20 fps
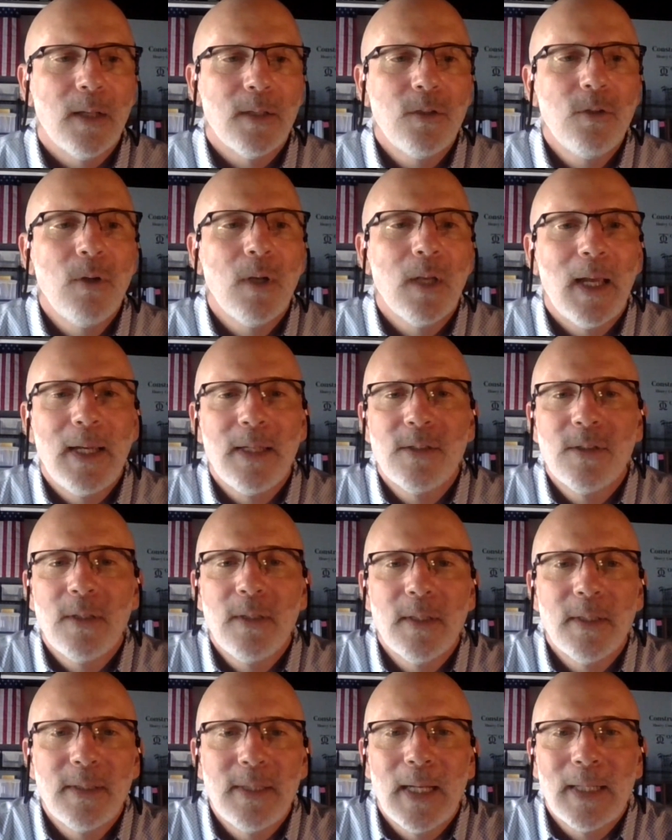
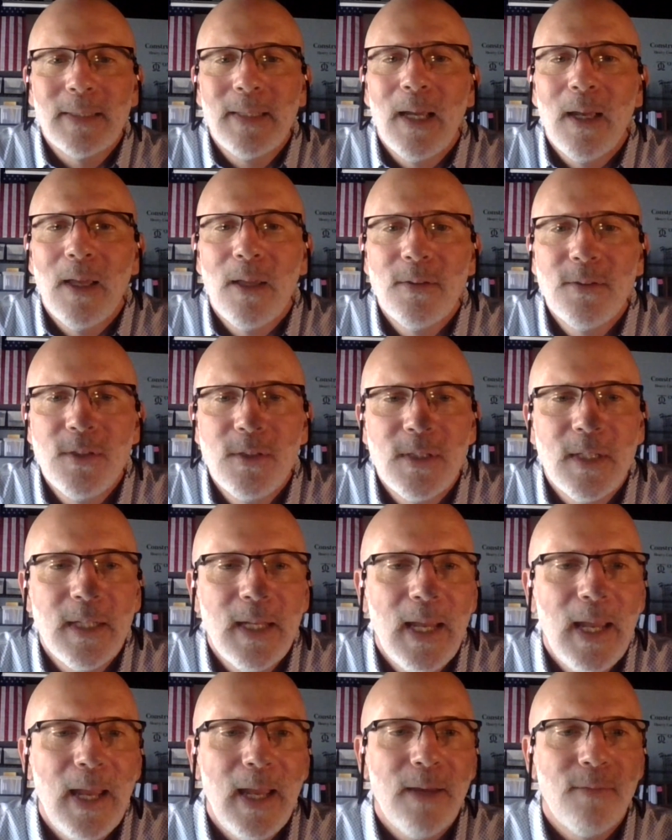utilizing the technologies that
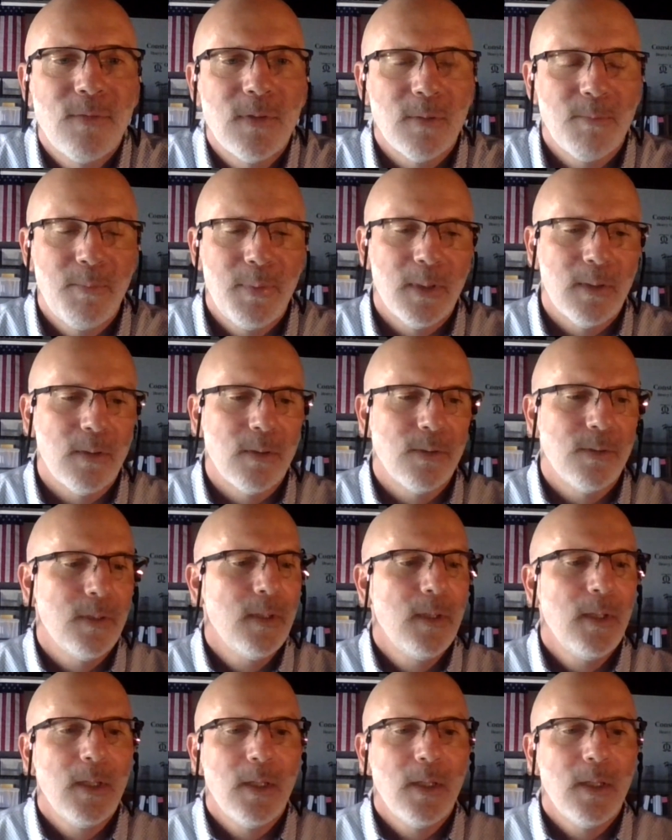you have to build